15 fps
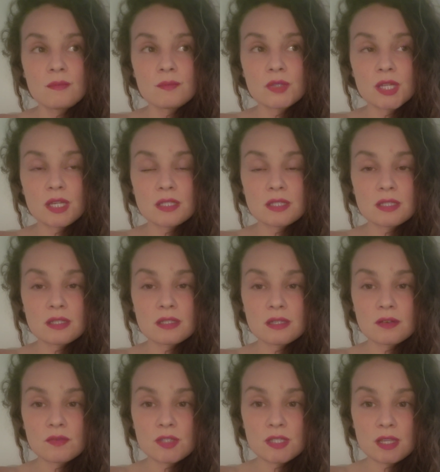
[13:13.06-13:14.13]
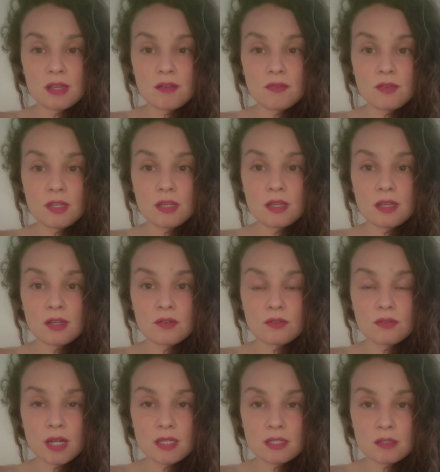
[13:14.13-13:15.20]
places of safety
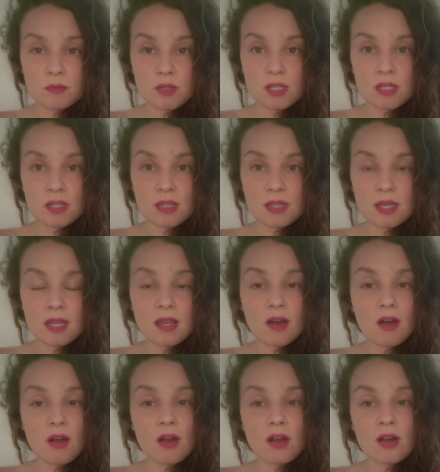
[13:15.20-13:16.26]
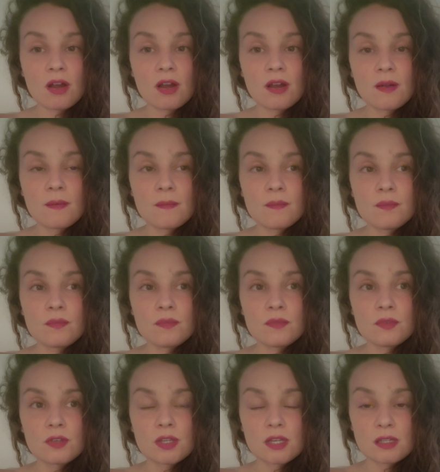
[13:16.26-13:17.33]
and respite. They are
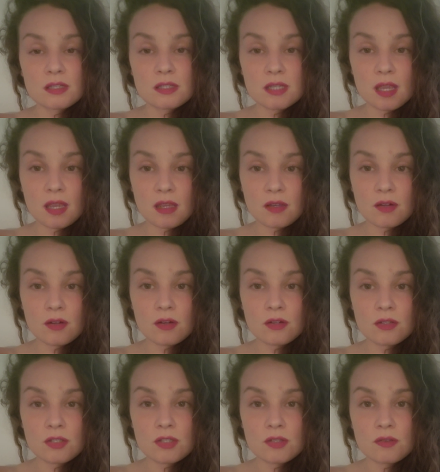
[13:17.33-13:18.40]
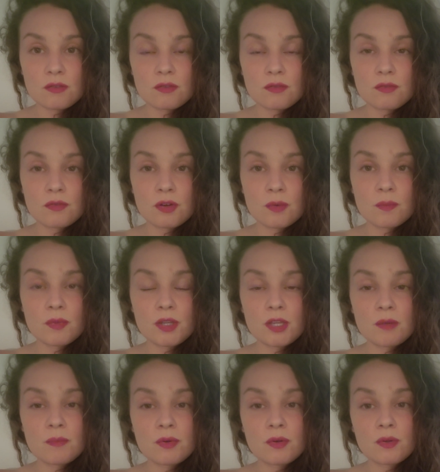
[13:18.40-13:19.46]
containers for
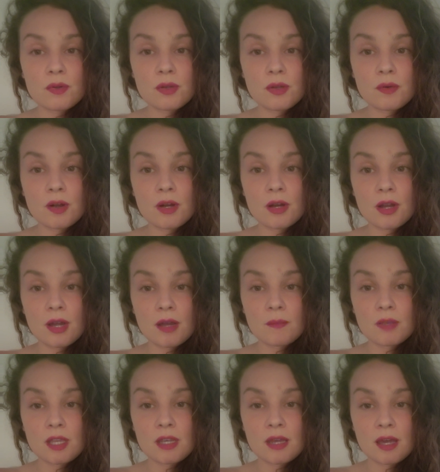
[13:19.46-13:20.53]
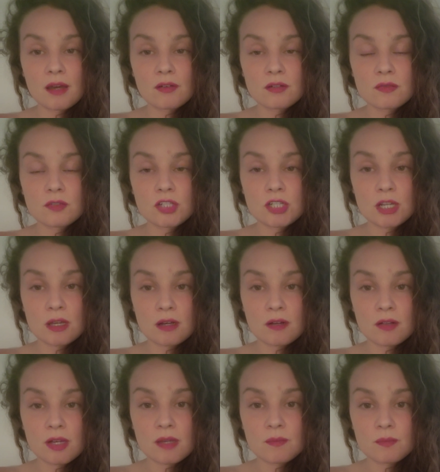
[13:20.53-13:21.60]
people who are coming out of
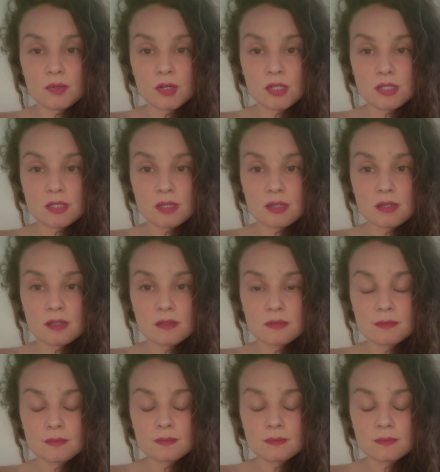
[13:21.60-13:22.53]
jail and prison.